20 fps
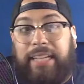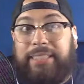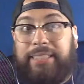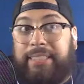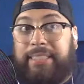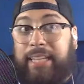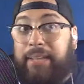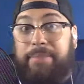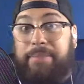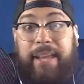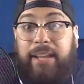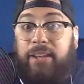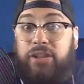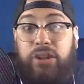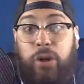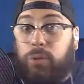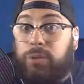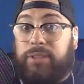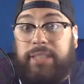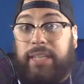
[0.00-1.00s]
scene made
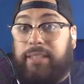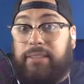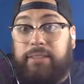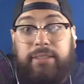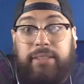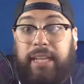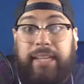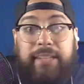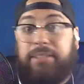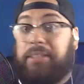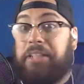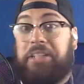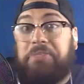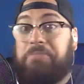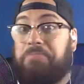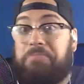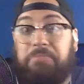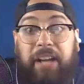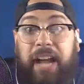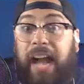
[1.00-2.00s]
no sense. It
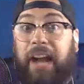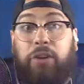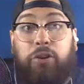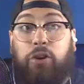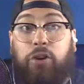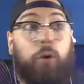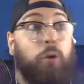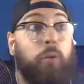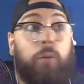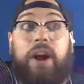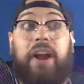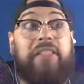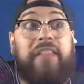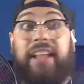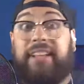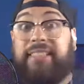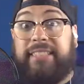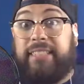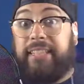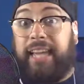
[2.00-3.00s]
didn't. I don't know where
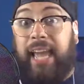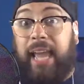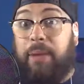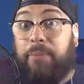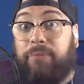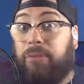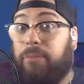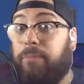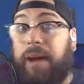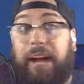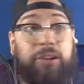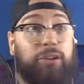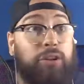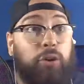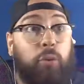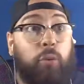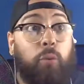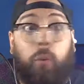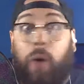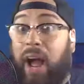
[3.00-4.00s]
that scene came from. I don't know
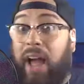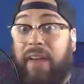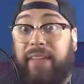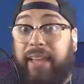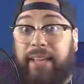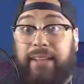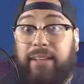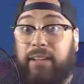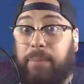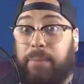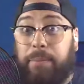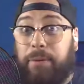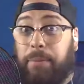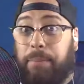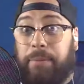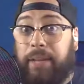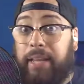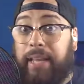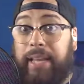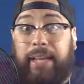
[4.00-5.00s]
why they ended up on a
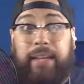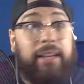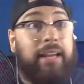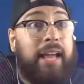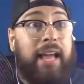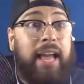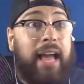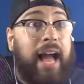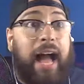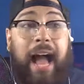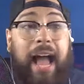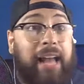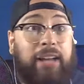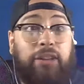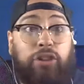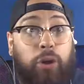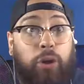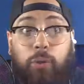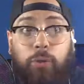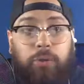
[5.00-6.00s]
plane. I
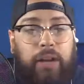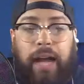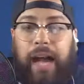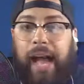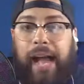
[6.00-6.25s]
don't.